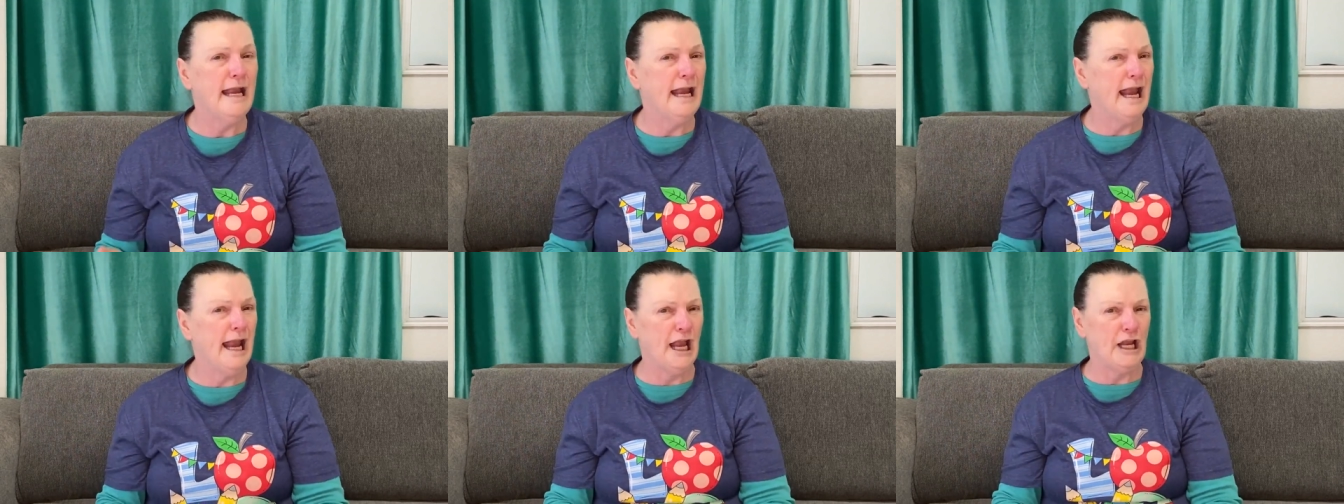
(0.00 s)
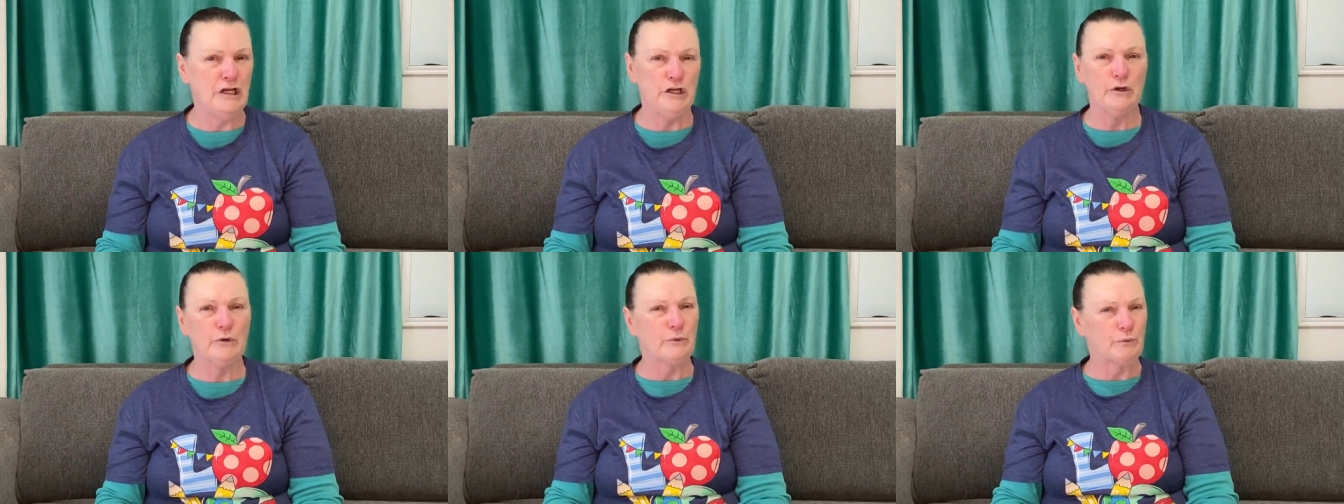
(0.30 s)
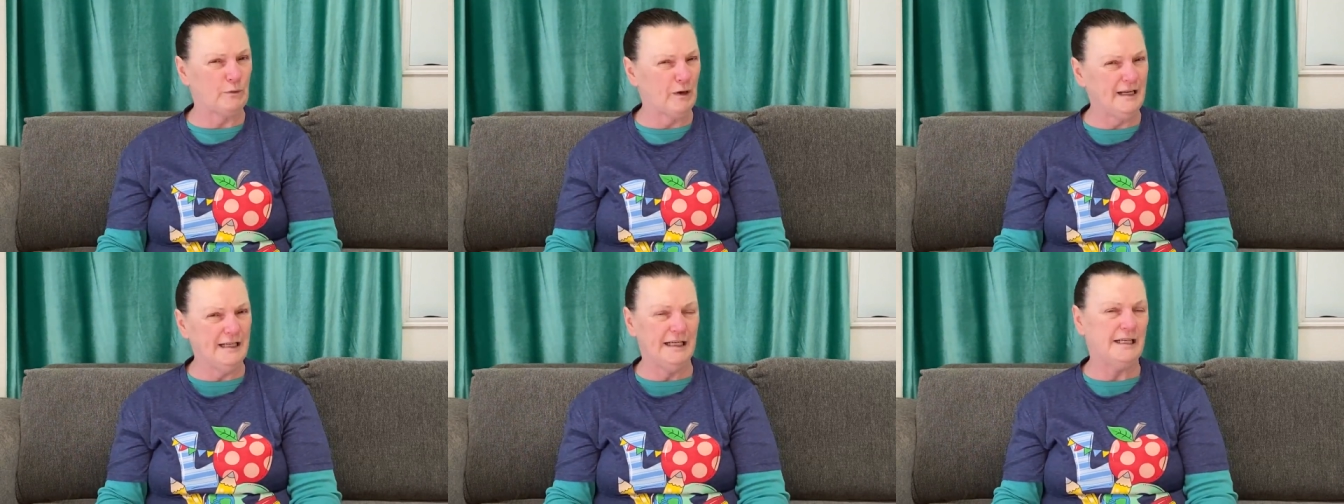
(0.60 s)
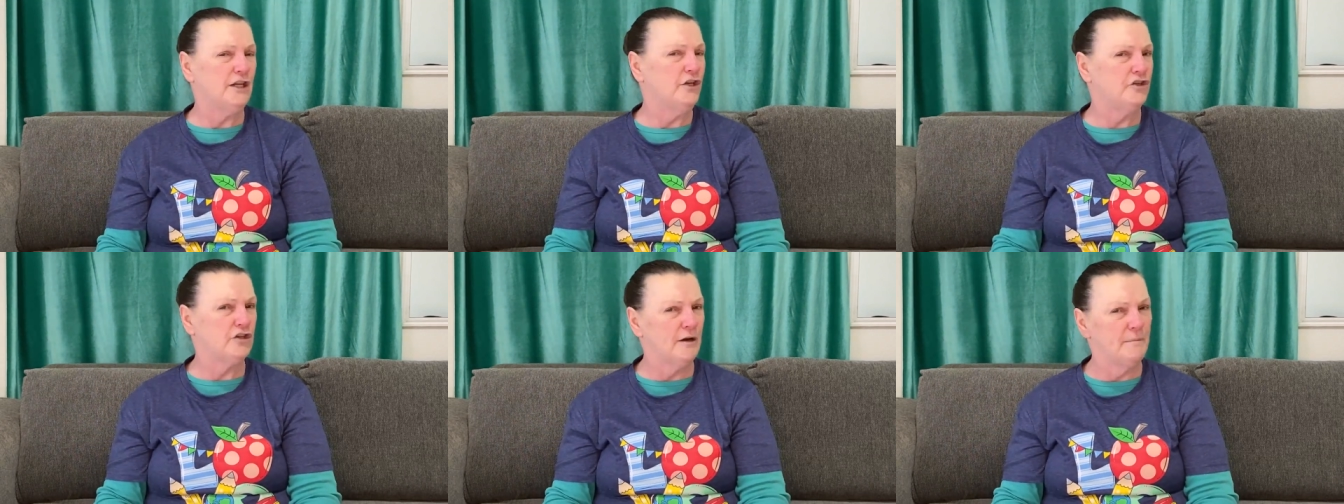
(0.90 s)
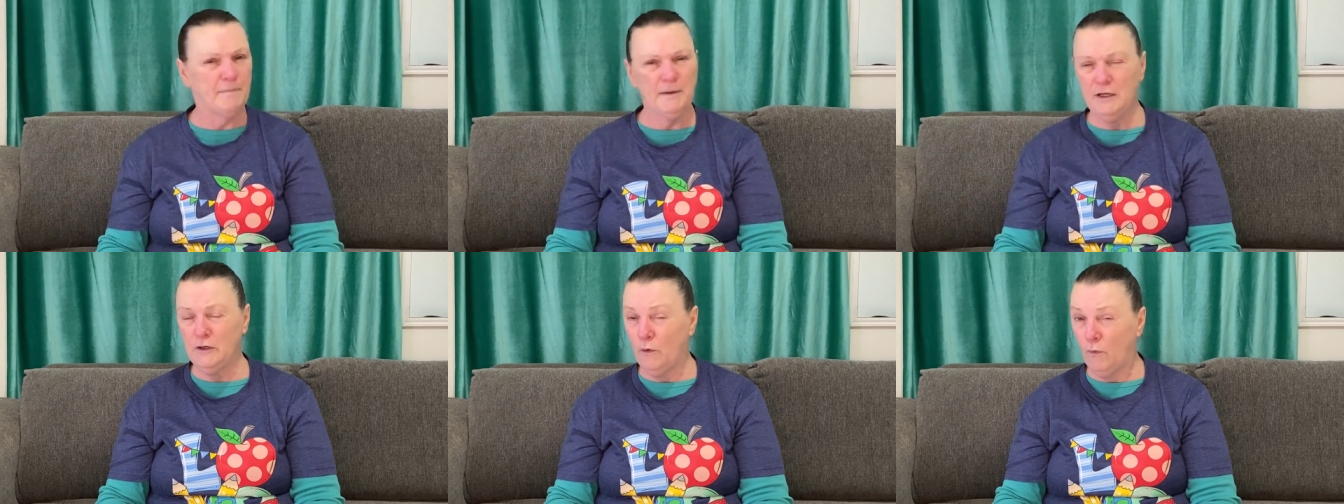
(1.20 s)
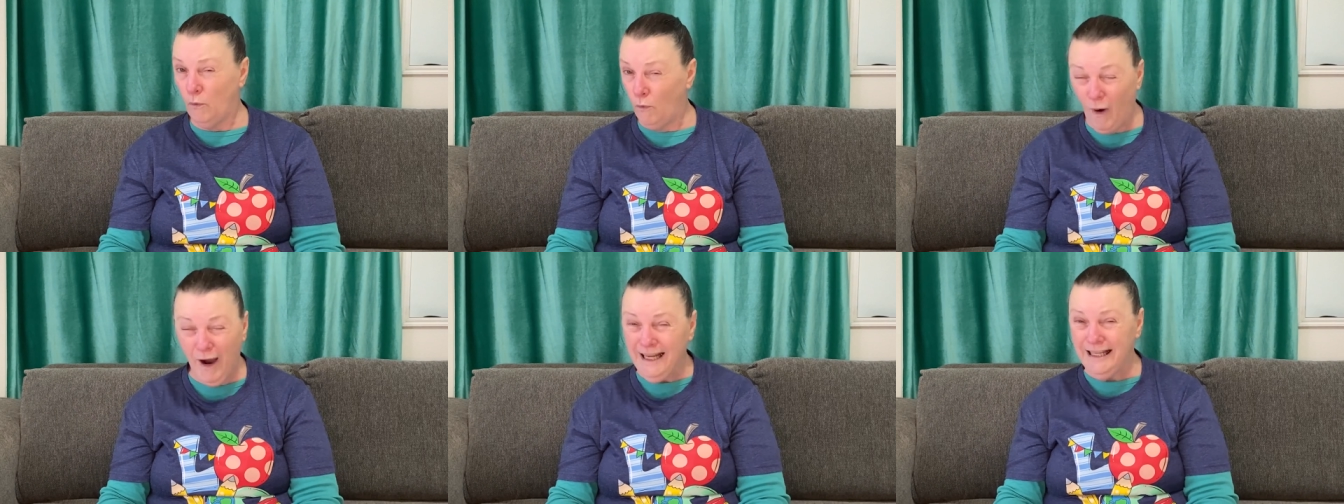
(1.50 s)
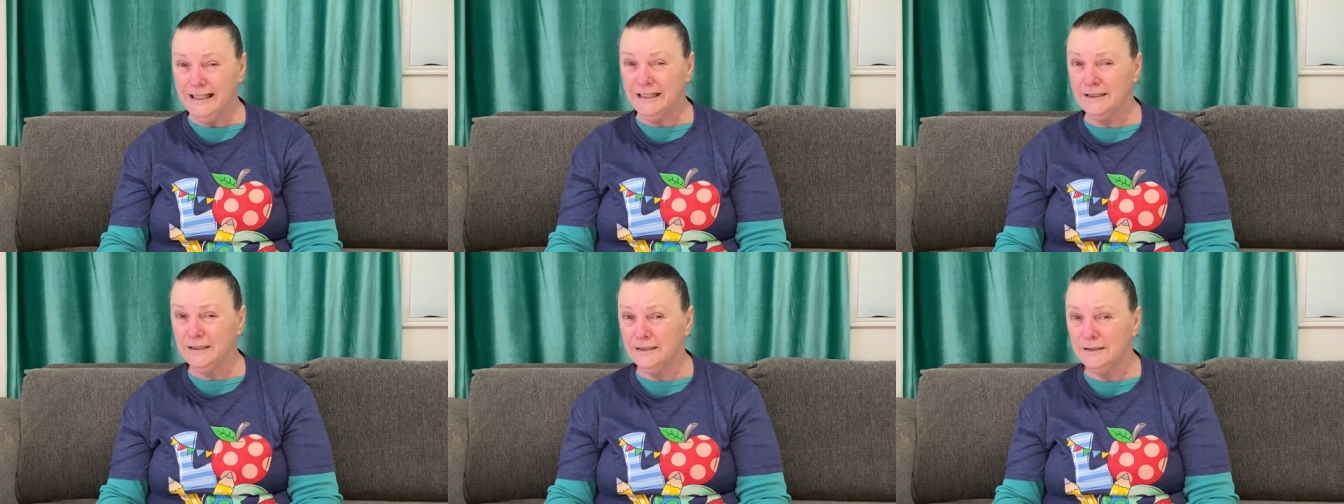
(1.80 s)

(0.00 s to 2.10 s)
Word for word: And you're ready to jump into what?